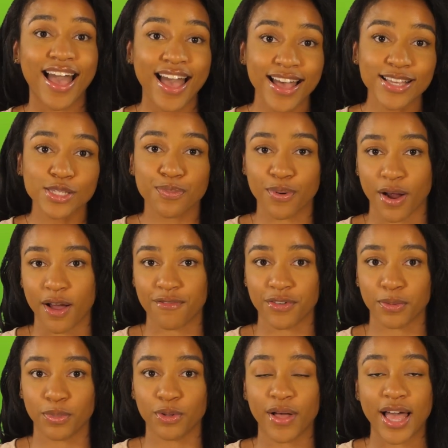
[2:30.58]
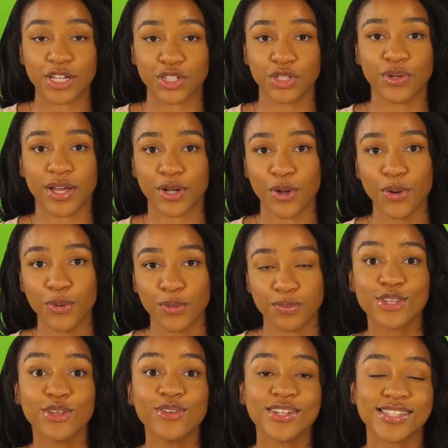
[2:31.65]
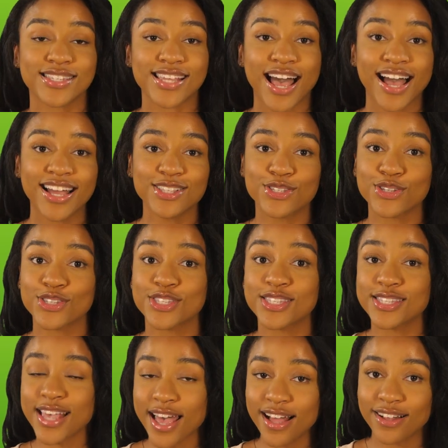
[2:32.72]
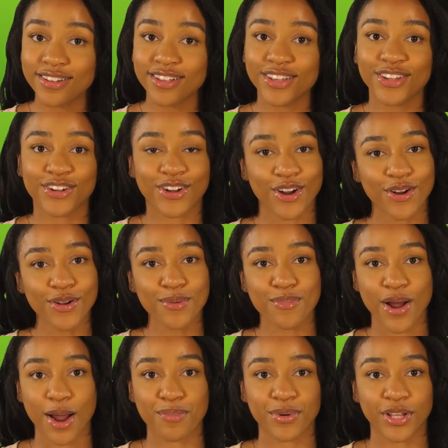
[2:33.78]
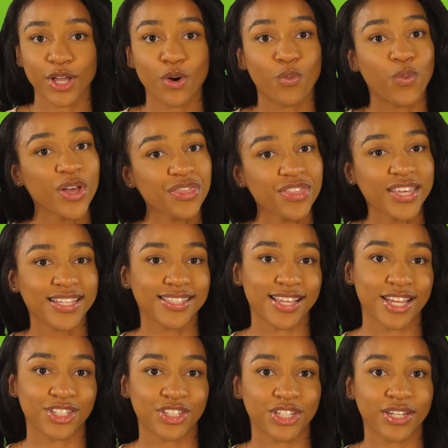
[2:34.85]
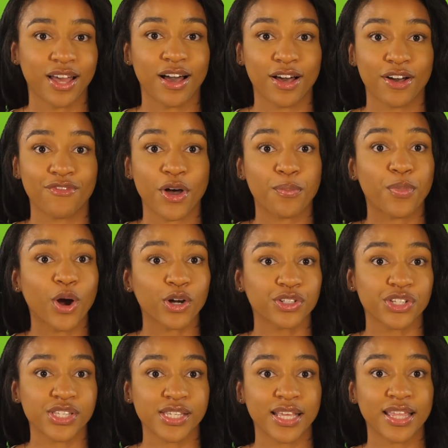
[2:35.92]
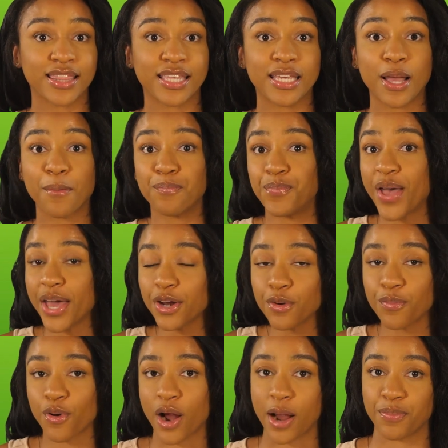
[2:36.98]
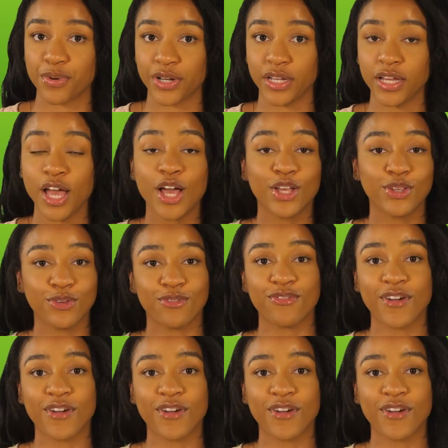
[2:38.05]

as profitable as you had hoped. So you decide to sell your current property with the intention of purchasing the better property you